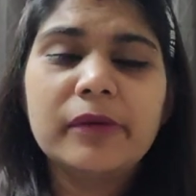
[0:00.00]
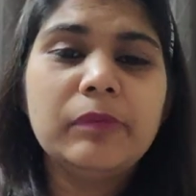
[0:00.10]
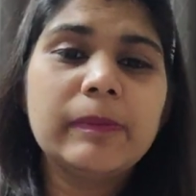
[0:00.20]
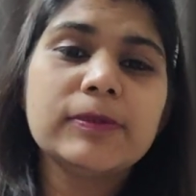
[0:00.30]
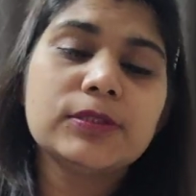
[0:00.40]

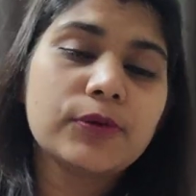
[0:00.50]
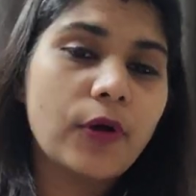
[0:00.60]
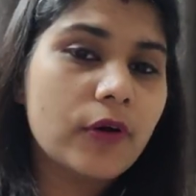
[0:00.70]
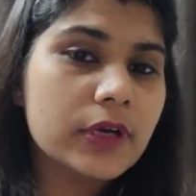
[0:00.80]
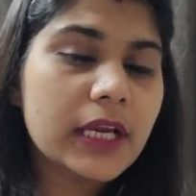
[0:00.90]
maybe the
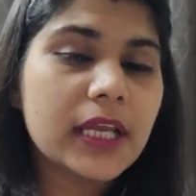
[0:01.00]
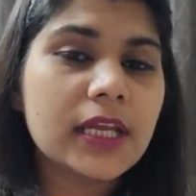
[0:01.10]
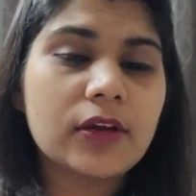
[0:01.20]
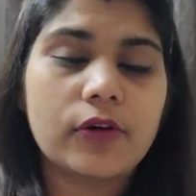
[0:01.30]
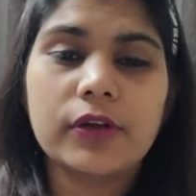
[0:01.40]
wrong
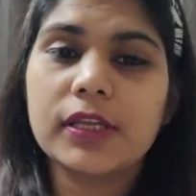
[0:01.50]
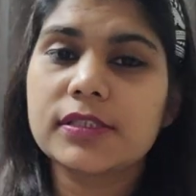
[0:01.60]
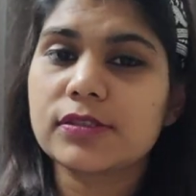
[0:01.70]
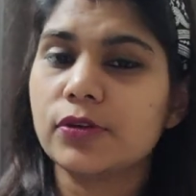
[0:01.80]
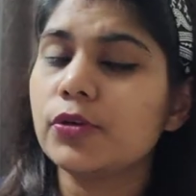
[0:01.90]
link or
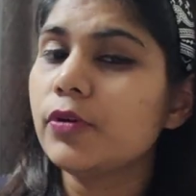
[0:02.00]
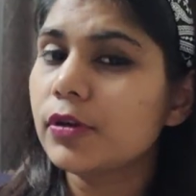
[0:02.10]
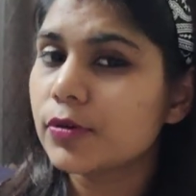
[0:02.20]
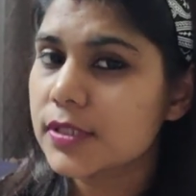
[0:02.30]
it's not going